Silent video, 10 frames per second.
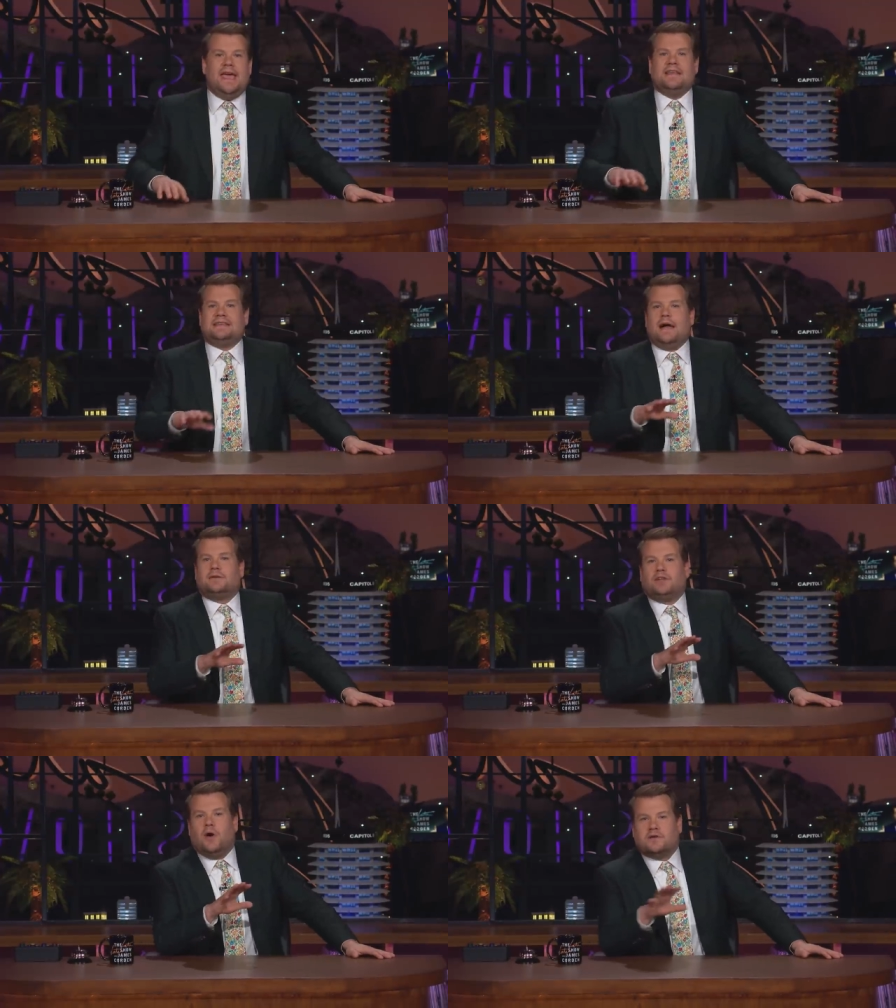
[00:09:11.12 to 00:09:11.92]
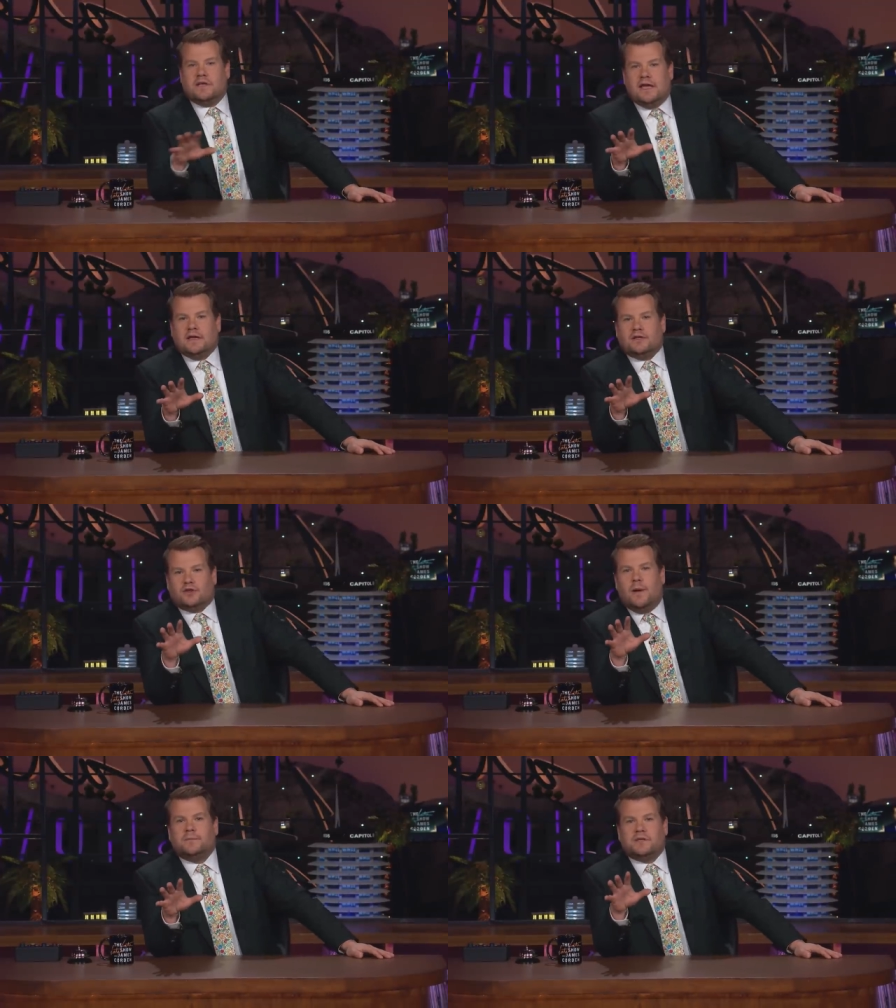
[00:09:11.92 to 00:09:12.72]
Here's how toxic
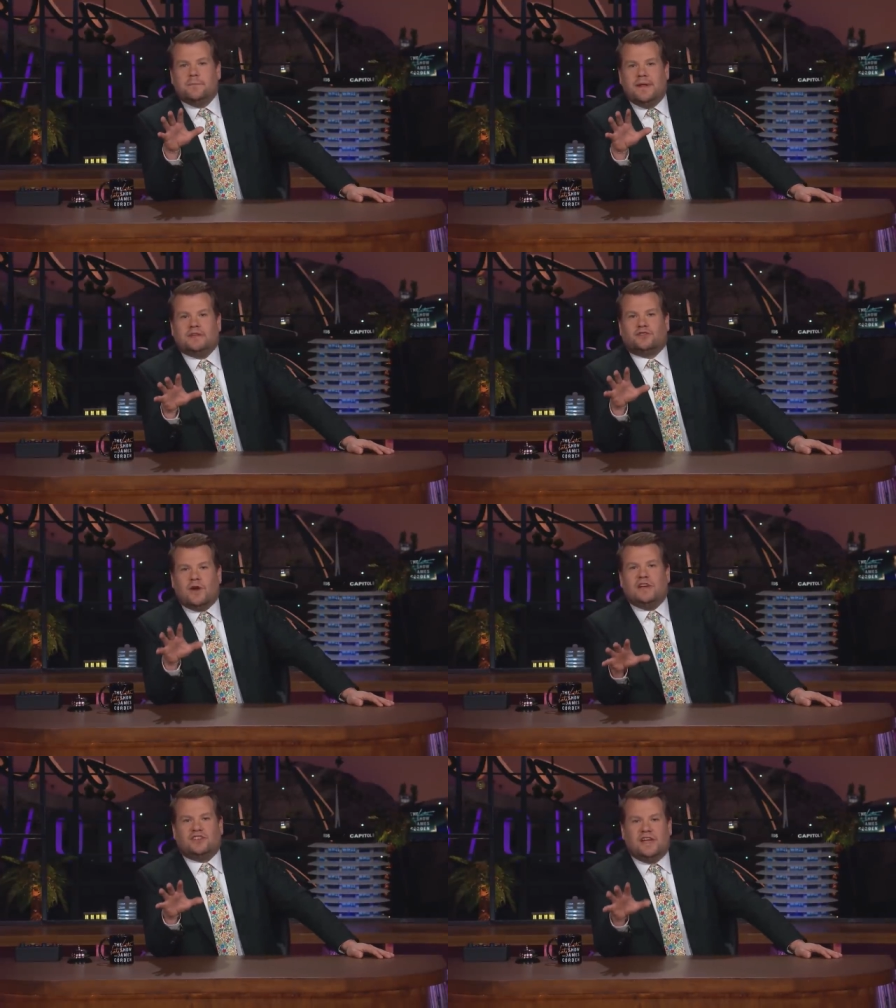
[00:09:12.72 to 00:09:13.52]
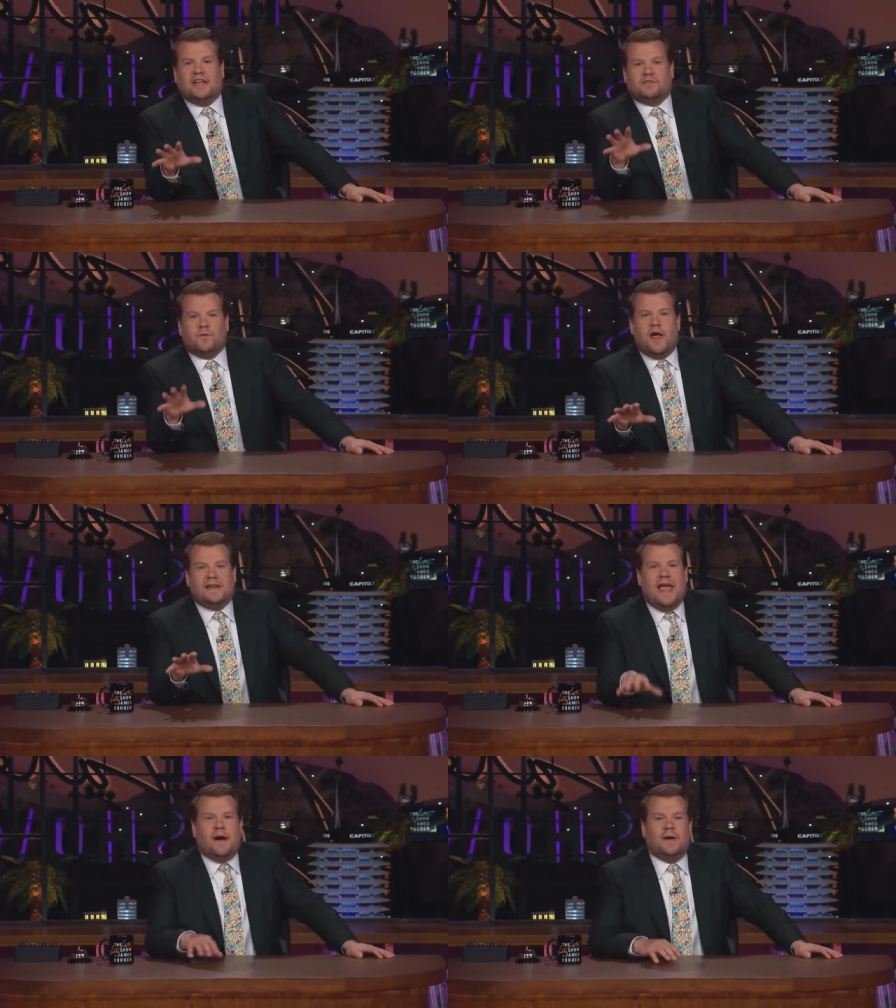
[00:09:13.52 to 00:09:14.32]
Trump's administration is
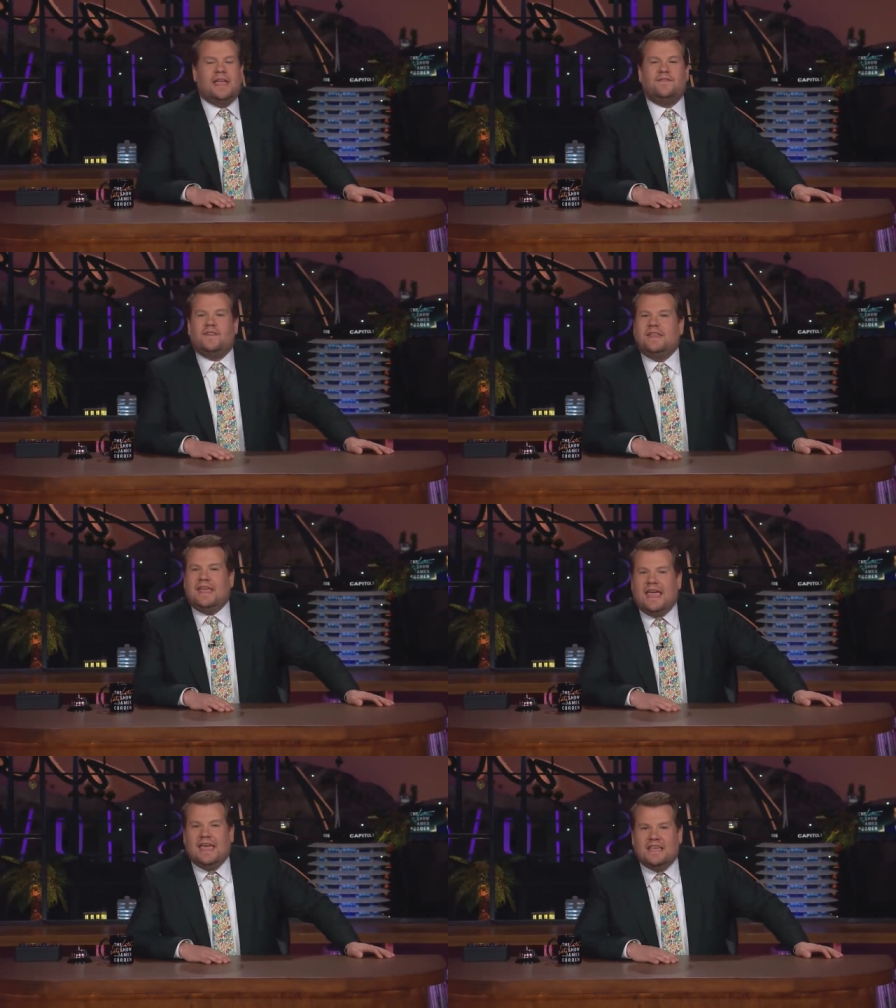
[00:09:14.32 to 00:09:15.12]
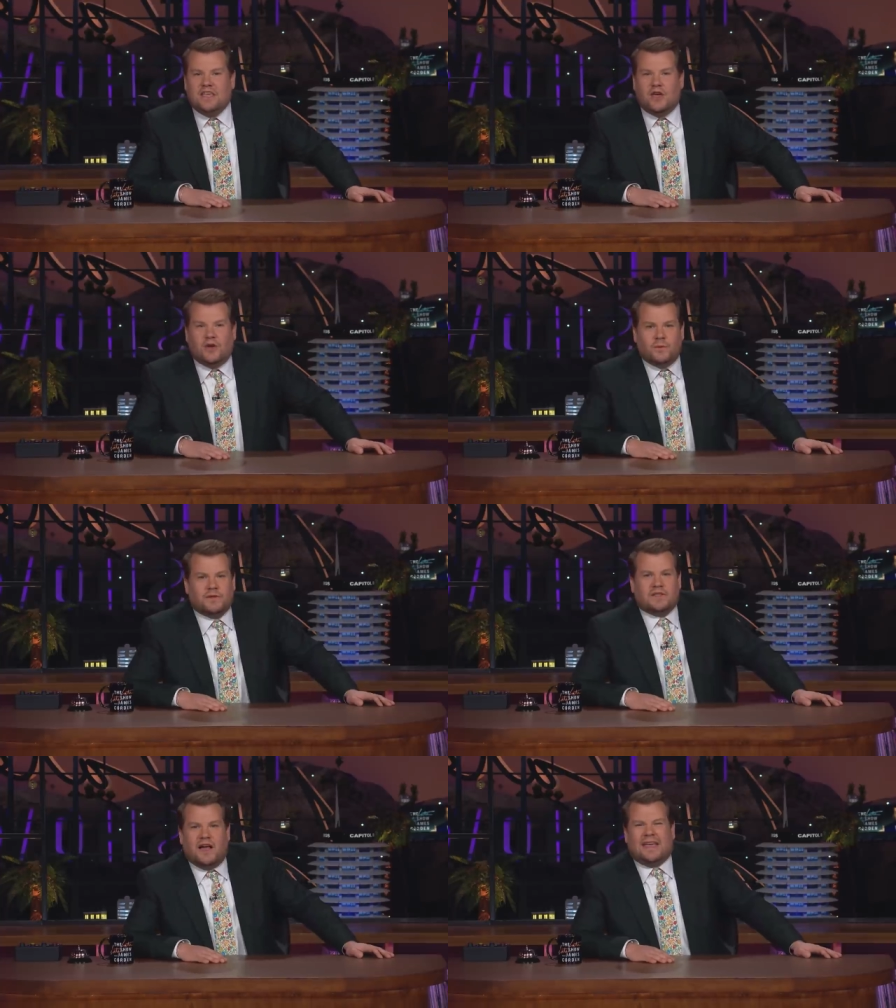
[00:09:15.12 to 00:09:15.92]
right now. Even the EU
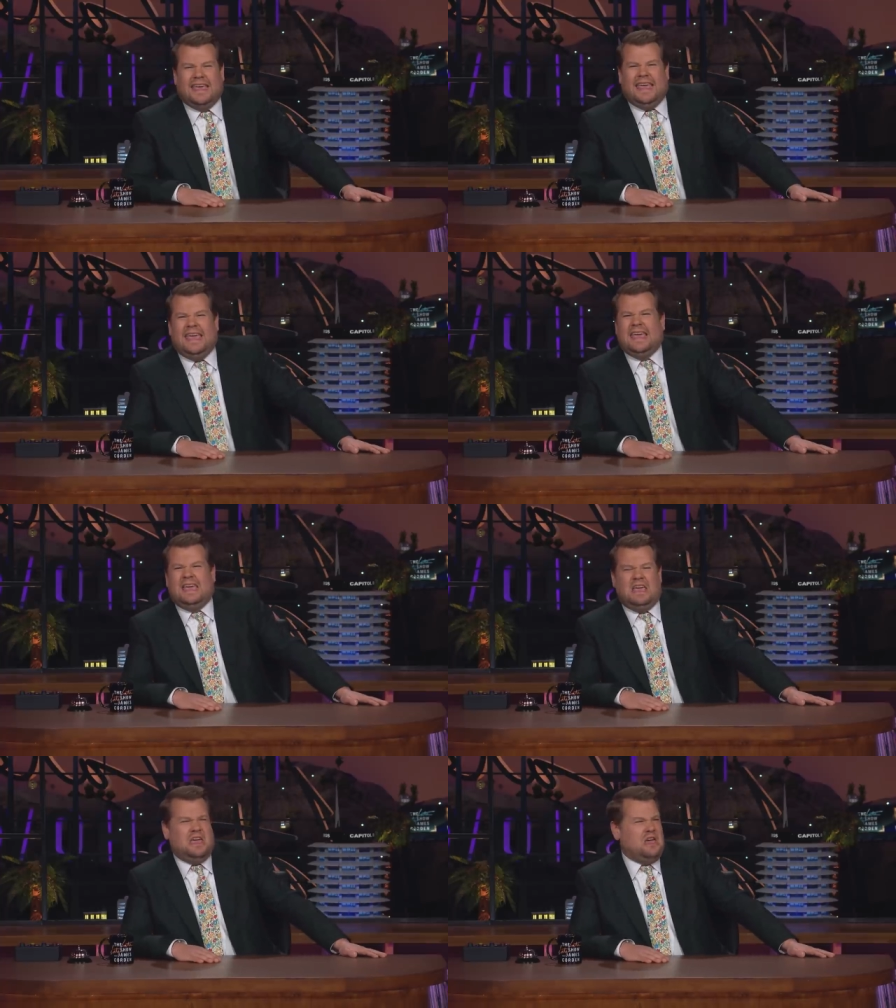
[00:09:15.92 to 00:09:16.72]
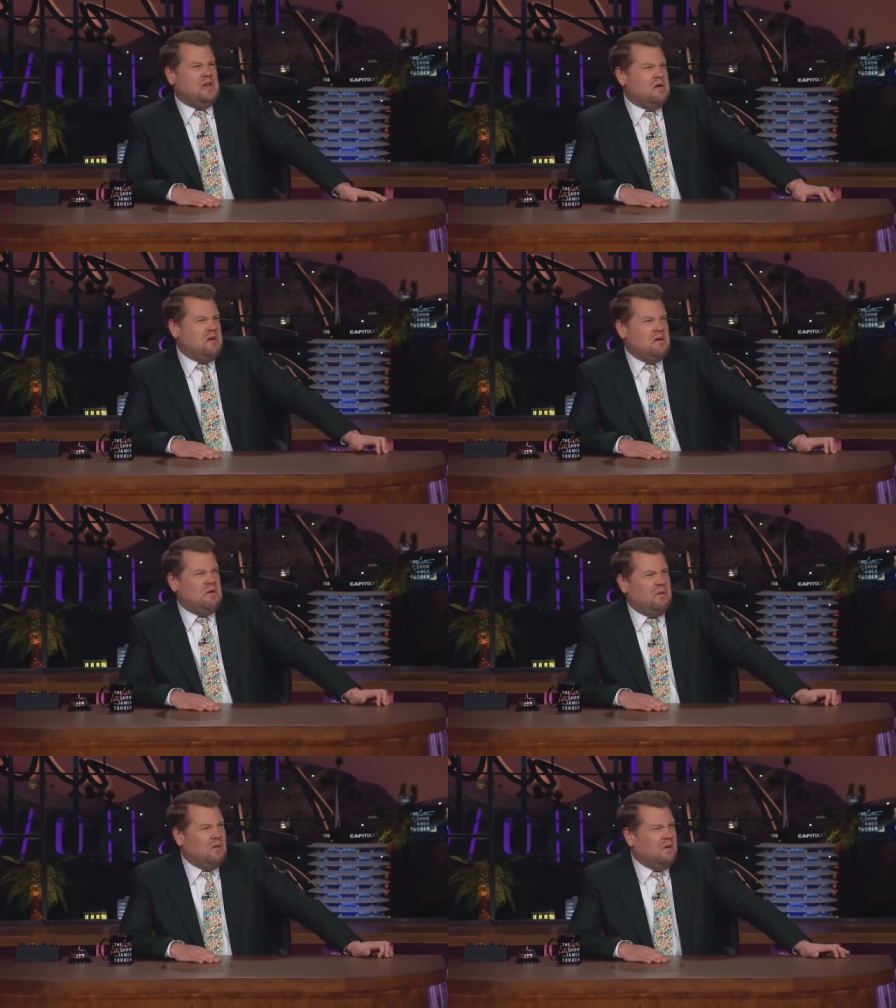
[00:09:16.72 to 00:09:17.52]
was like, EU.